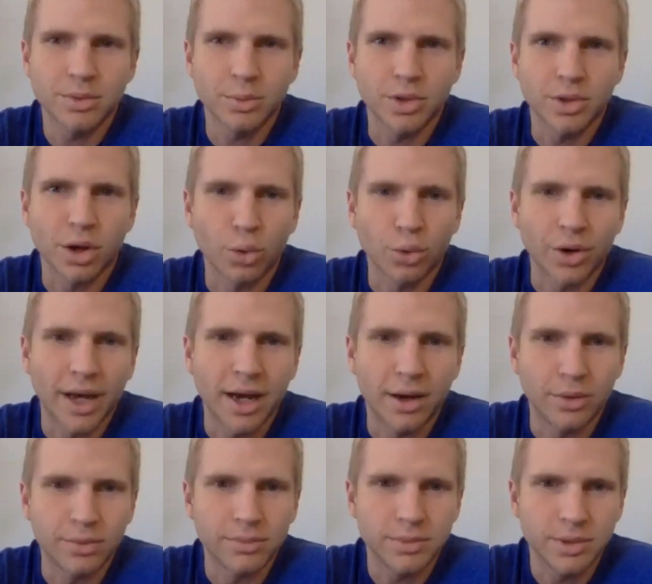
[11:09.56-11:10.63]
with Holton
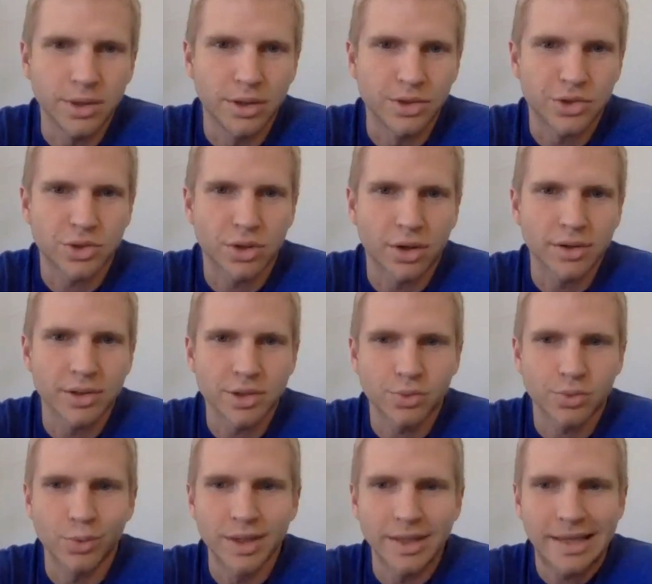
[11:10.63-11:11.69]
out, you know, at the start of
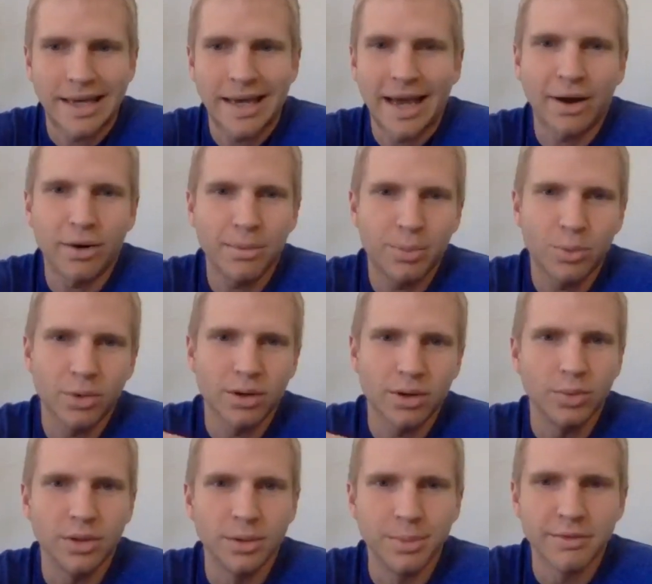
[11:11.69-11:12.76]
this week, how
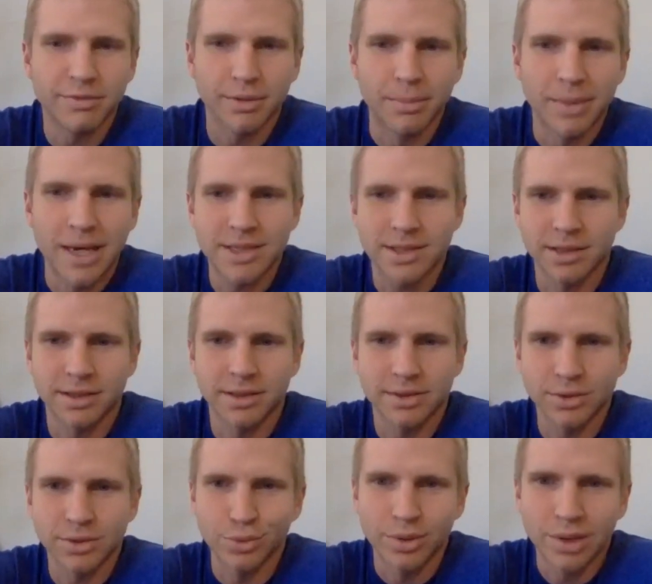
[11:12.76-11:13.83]
important will it be for Mason
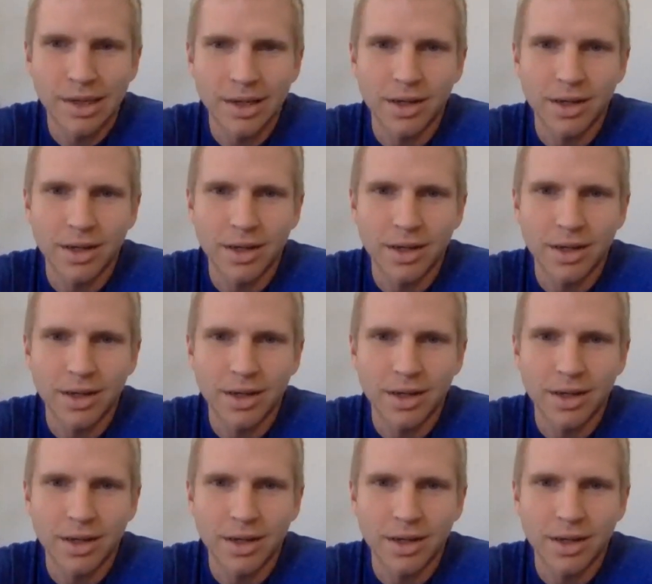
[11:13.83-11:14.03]
to,